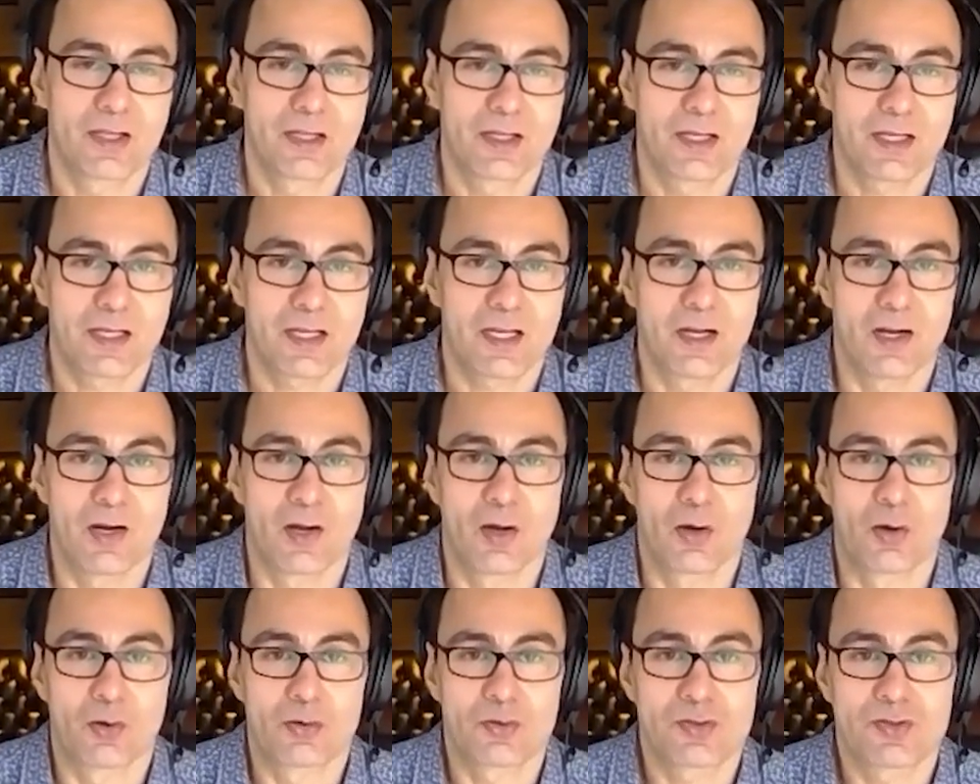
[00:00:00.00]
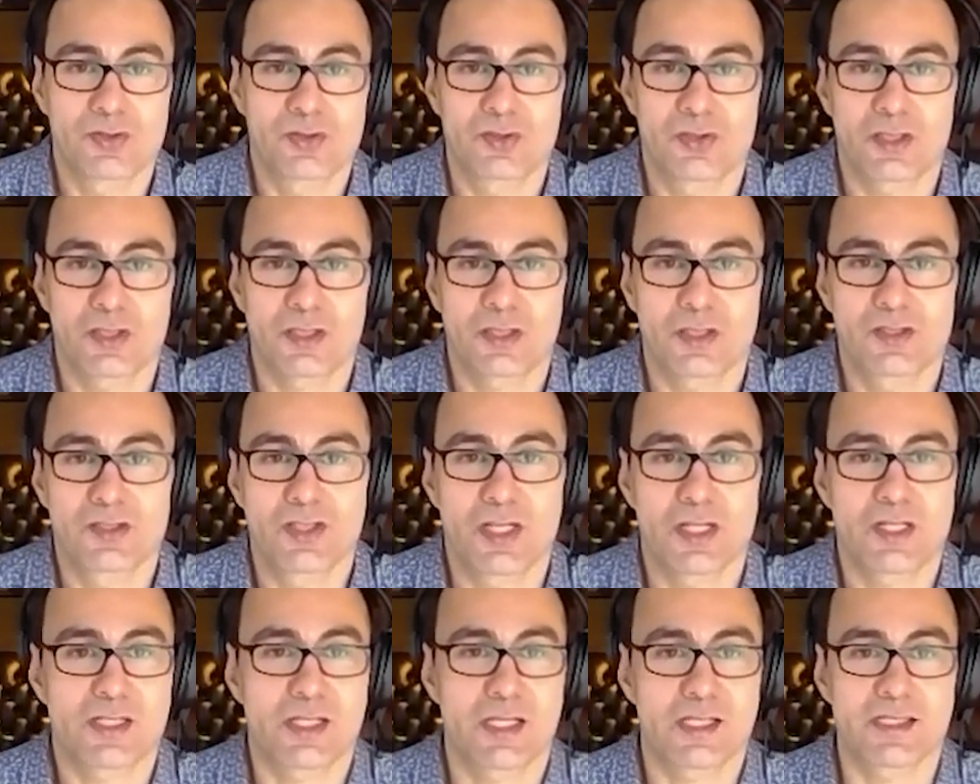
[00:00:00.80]
You know,
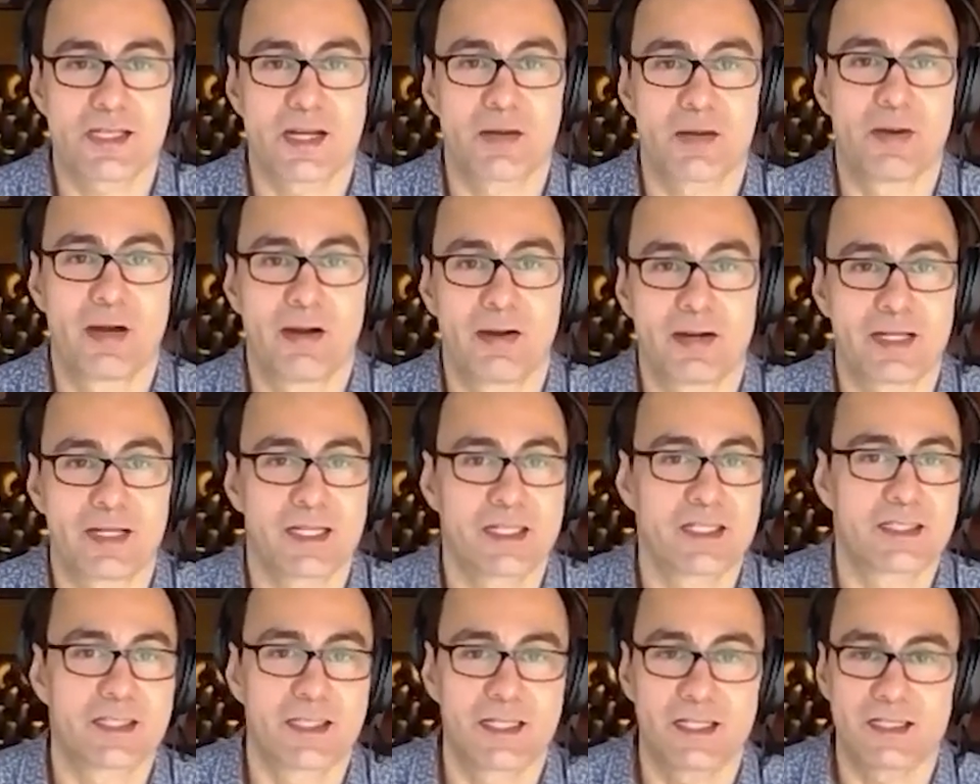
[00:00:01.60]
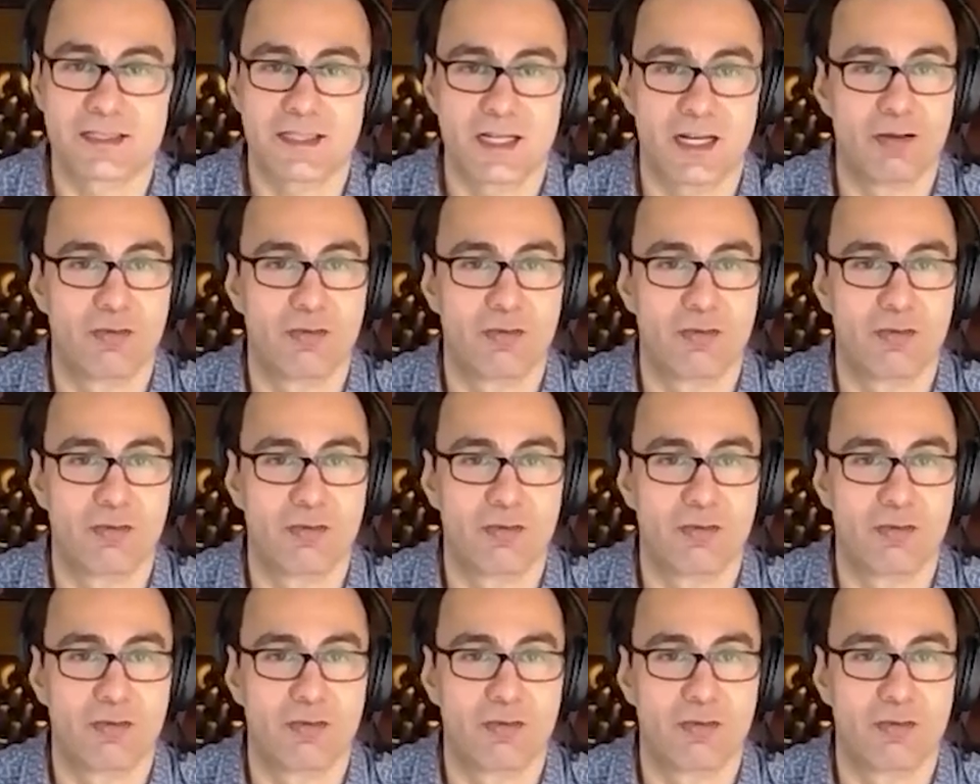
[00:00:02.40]
just as an American citizen,